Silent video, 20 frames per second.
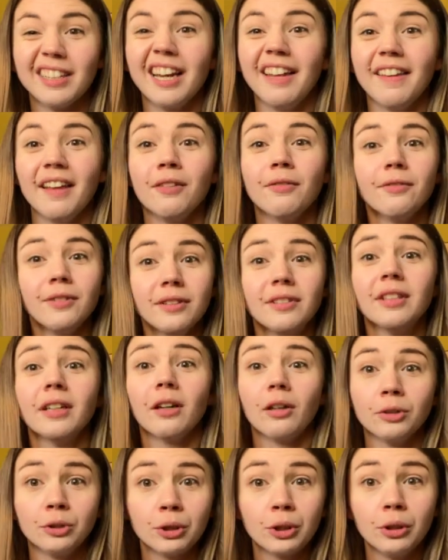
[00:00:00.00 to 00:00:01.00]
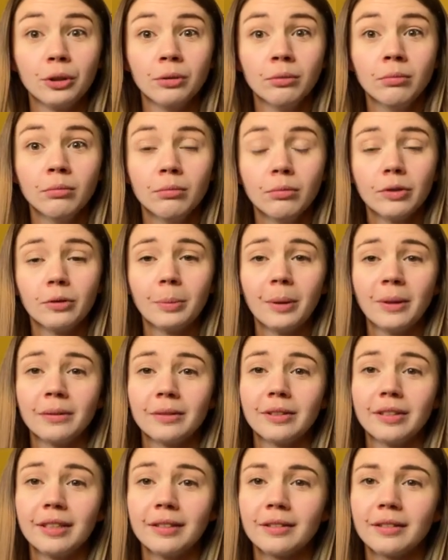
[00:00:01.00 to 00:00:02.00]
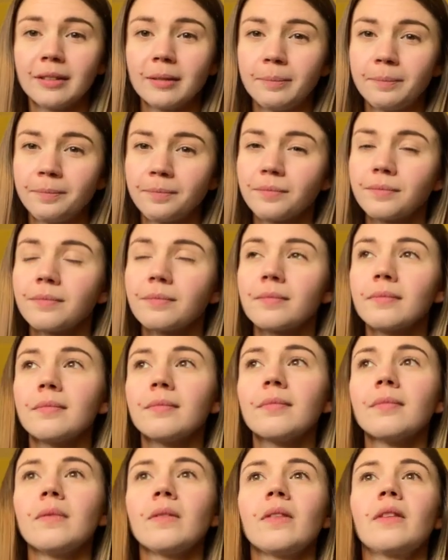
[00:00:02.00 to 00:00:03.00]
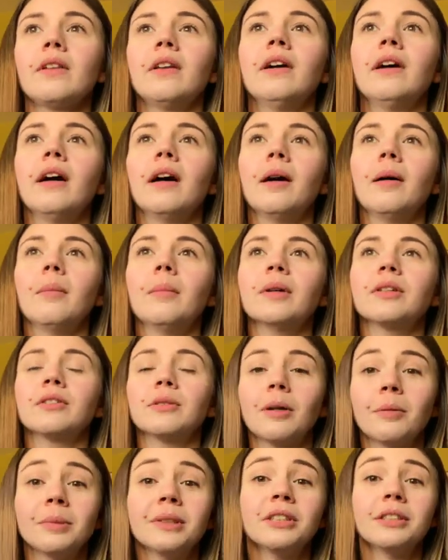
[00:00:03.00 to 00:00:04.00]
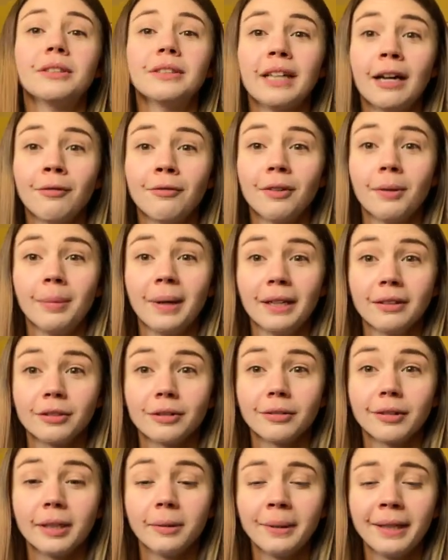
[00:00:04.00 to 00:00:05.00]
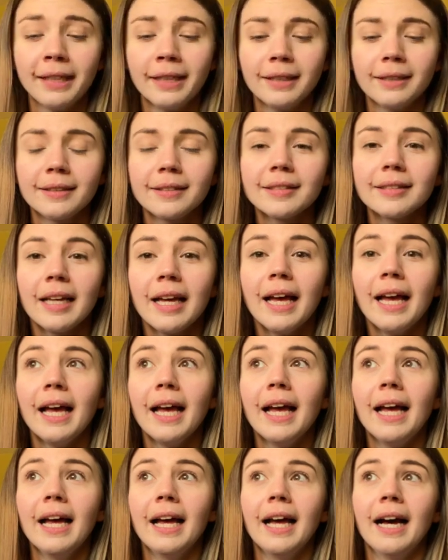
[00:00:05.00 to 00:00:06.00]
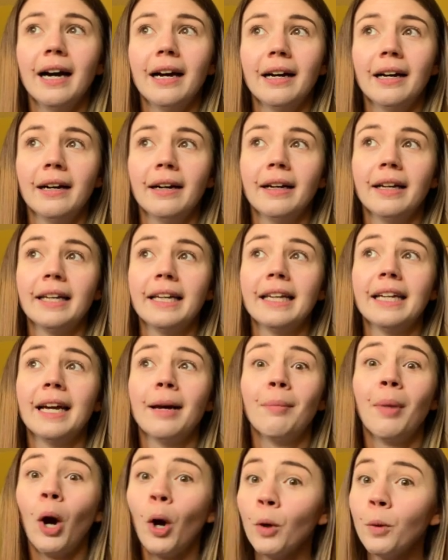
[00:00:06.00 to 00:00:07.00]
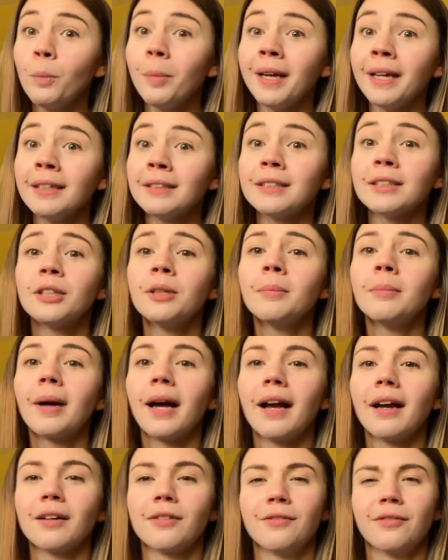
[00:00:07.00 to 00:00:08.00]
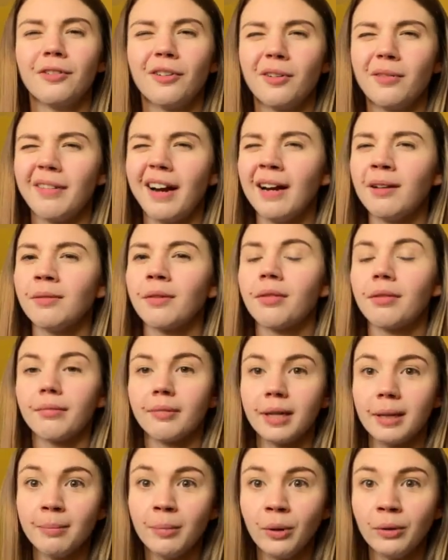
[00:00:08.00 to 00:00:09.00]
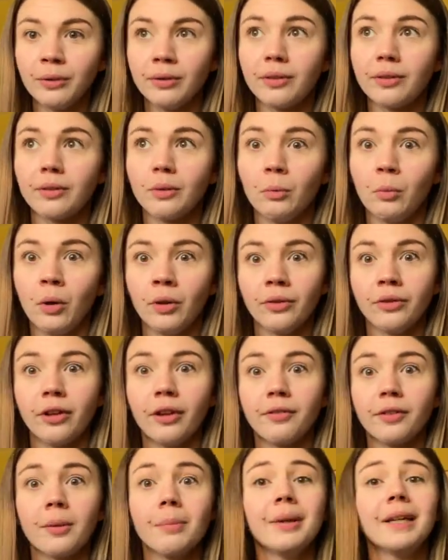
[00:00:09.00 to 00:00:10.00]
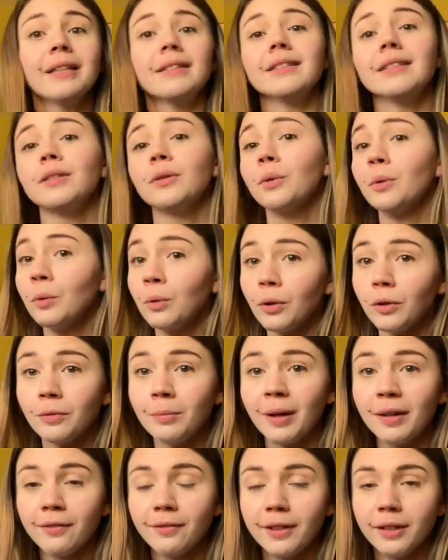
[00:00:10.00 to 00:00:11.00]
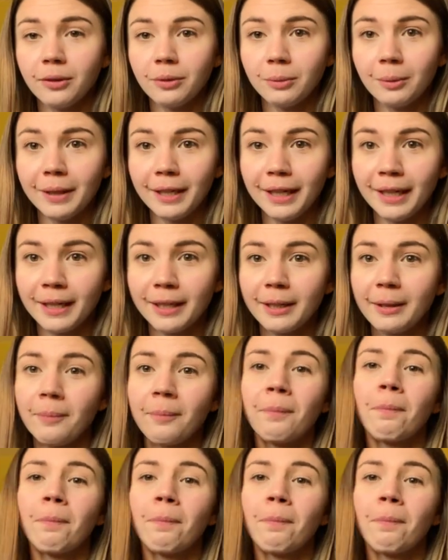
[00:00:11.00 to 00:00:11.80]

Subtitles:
and then physiological responses. So I've been doing that for the past 3 weeks. I am hoping to come back for around 3 months once I've completed all of my field work.